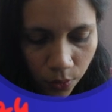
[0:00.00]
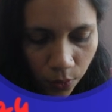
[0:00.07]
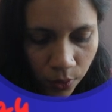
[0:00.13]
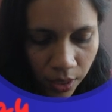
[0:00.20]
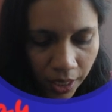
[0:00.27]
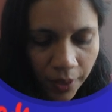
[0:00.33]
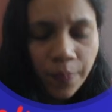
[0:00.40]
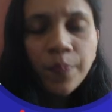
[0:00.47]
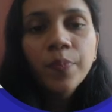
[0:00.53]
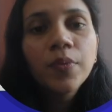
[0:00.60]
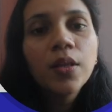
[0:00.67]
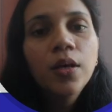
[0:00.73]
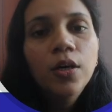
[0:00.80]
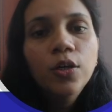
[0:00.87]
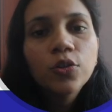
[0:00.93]
Okay,
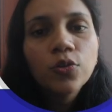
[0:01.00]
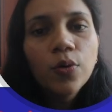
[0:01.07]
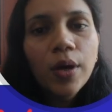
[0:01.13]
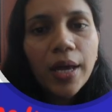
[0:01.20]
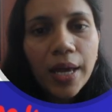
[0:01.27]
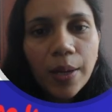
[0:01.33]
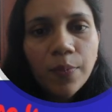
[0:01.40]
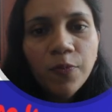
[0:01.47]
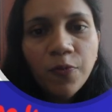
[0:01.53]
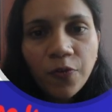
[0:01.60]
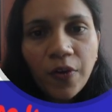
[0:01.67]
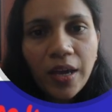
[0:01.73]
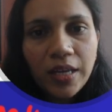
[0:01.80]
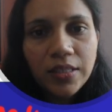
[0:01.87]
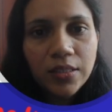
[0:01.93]
so M
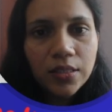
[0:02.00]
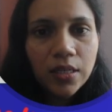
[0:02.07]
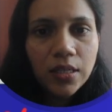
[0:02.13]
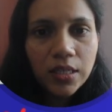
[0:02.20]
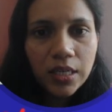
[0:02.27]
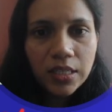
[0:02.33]
phase,